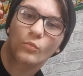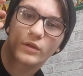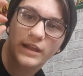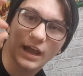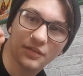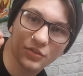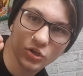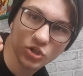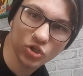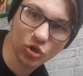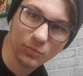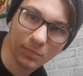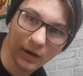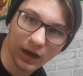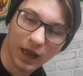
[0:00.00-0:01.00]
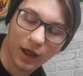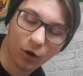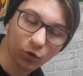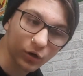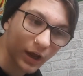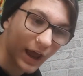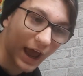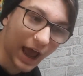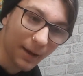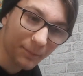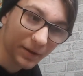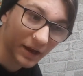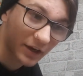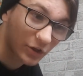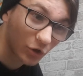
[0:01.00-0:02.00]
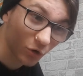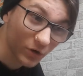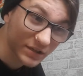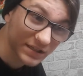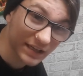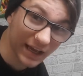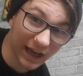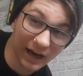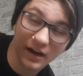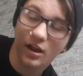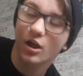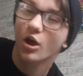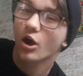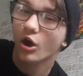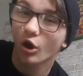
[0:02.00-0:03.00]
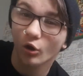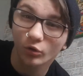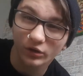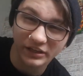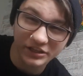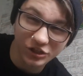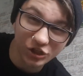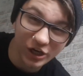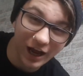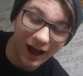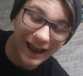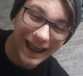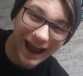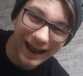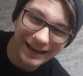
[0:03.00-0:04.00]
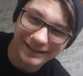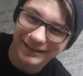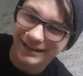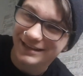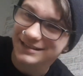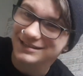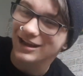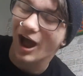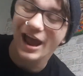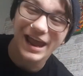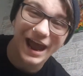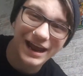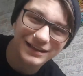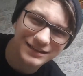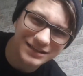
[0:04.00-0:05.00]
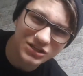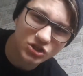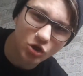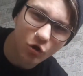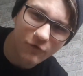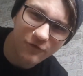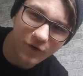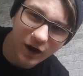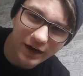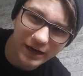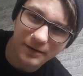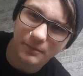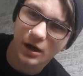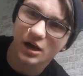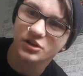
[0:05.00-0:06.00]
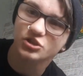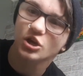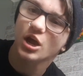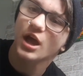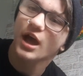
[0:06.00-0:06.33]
we get the super loud, epic noise again. Holy shit, I hate this. I hate this so fucking much.